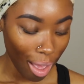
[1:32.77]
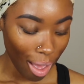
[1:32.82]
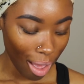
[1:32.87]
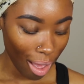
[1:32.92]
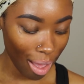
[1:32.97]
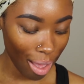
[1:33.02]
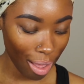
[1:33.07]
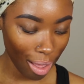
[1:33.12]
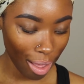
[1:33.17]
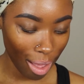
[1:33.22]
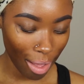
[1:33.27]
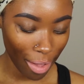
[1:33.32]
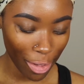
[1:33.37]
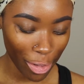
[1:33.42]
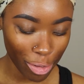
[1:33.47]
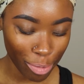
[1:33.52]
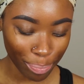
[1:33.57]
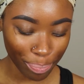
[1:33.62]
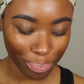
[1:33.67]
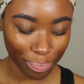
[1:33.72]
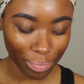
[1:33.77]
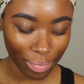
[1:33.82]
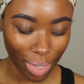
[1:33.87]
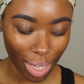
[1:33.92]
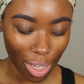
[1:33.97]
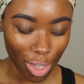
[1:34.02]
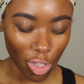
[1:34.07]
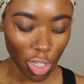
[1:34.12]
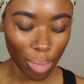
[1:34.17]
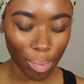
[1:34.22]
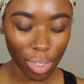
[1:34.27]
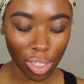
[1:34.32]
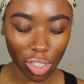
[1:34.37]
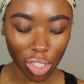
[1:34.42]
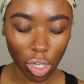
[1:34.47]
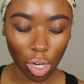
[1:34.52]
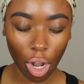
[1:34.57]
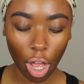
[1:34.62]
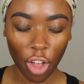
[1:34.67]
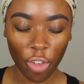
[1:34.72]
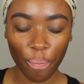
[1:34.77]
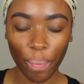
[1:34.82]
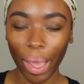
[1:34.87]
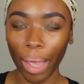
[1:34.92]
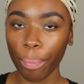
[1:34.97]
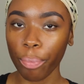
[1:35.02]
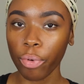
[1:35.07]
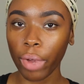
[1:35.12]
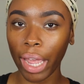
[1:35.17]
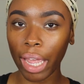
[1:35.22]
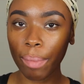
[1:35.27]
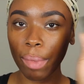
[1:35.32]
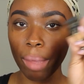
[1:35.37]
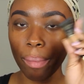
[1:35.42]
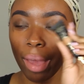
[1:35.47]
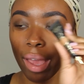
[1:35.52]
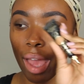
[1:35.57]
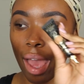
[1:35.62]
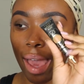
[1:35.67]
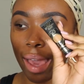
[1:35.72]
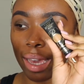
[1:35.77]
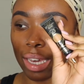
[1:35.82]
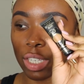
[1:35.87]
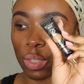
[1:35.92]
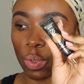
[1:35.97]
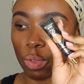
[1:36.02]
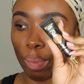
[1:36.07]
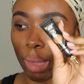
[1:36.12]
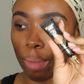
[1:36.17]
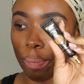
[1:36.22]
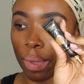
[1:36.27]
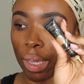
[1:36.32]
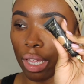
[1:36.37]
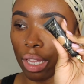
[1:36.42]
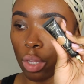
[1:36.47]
So I'm going to start off by priming my eyes with my P.